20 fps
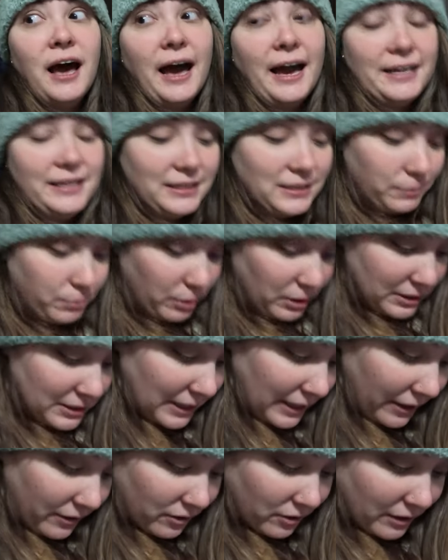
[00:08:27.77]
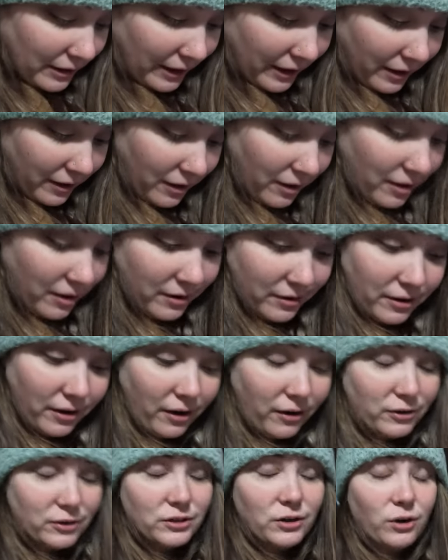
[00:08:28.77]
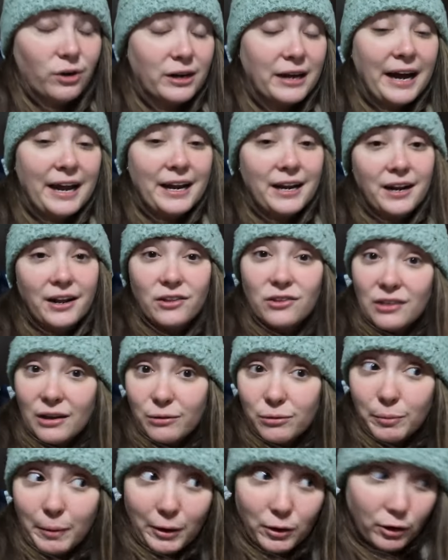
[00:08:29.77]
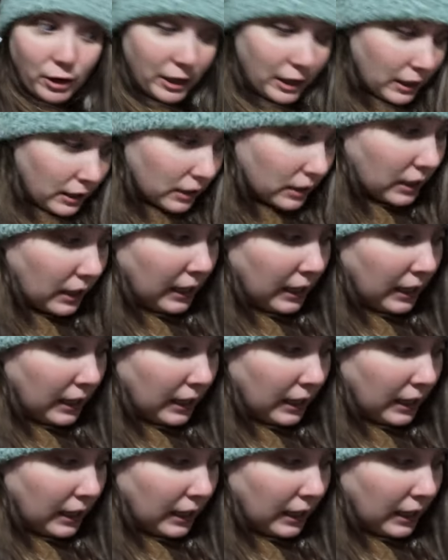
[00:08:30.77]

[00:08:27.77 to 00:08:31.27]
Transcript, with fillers: I need to print another thing or, or cut another thing with my Cricut.